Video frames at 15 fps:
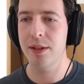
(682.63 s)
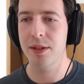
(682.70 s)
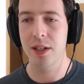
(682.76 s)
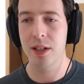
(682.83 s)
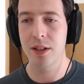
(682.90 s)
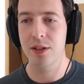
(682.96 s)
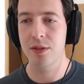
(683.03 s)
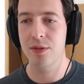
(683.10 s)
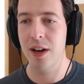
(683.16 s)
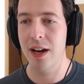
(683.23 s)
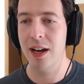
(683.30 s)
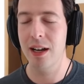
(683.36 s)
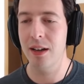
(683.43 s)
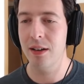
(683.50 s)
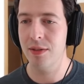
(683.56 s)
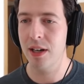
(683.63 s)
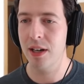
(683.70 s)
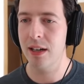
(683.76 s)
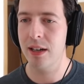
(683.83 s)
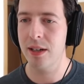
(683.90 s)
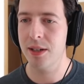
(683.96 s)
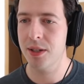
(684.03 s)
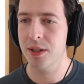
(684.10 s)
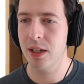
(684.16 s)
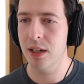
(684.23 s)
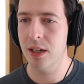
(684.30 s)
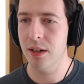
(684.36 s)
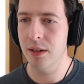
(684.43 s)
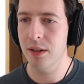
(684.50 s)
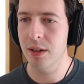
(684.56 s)
So that is very, very nice to
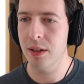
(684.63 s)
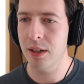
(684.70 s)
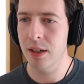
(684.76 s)
hear.